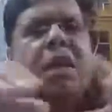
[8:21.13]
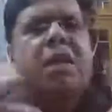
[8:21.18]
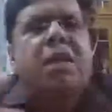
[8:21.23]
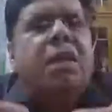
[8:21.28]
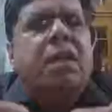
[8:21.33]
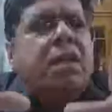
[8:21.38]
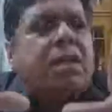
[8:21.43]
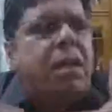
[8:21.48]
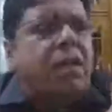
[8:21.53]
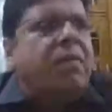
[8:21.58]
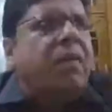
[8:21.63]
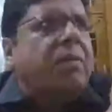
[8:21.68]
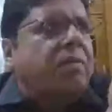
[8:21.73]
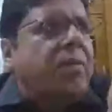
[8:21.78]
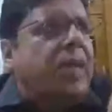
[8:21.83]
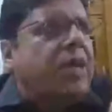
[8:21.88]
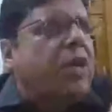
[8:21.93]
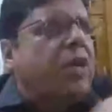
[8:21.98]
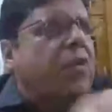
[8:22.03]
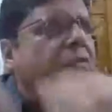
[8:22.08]
in the
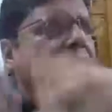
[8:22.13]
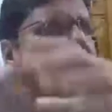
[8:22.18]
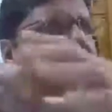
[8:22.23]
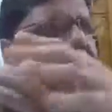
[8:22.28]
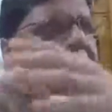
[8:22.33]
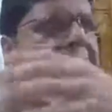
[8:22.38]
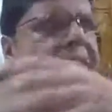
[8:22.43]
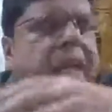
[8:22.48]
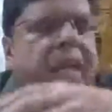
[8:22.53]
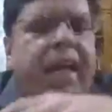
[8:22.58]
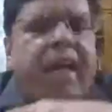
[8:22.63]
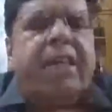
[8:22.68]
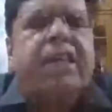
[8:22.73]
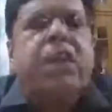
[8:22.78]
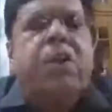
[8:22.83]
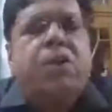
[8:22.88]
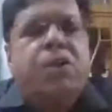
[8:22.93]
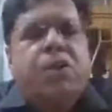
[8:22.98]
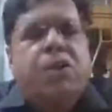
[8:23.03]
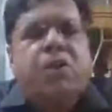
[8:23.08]
development of the
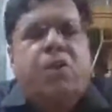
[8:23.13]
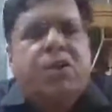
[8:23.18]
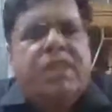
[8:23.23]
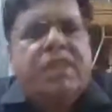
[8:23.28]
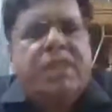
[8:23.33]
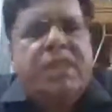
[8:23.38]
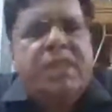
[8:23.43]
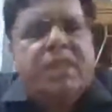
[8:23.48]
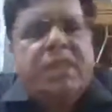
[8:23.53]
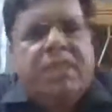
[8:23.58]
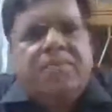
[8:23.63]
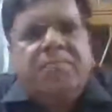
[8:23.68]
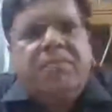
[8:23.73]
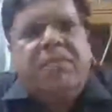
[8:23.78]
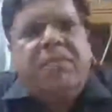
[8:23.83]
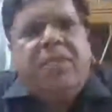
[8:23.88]
atherosclerosis.